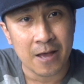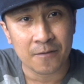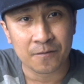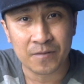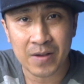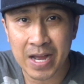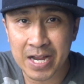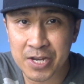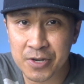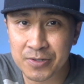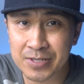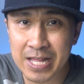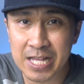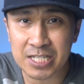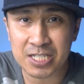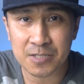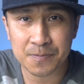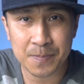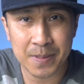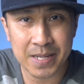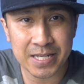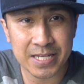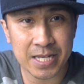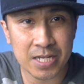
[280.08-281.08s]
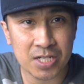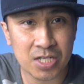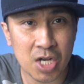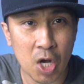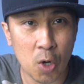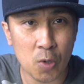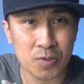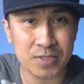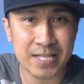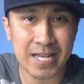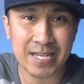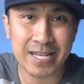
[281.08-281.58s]
Find you that speaking
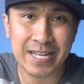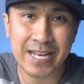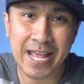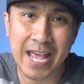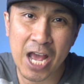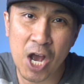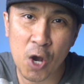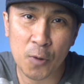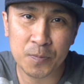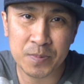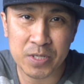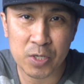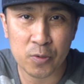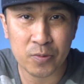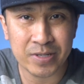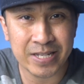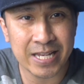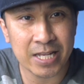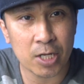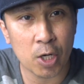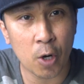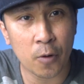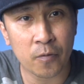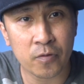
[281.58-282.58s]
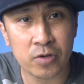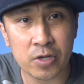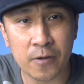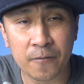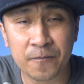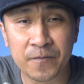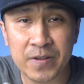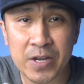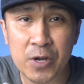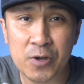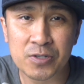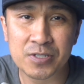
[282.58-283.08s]
coach that can help you get over your
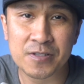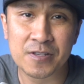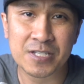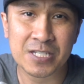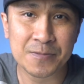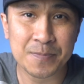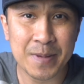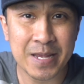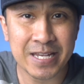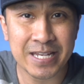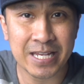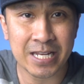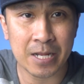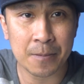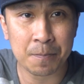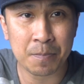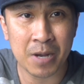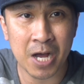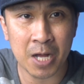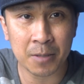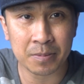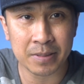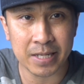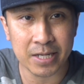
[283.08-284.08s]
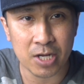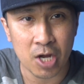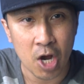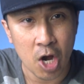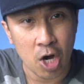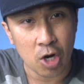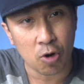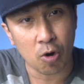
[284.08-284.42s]
fears of speaking in public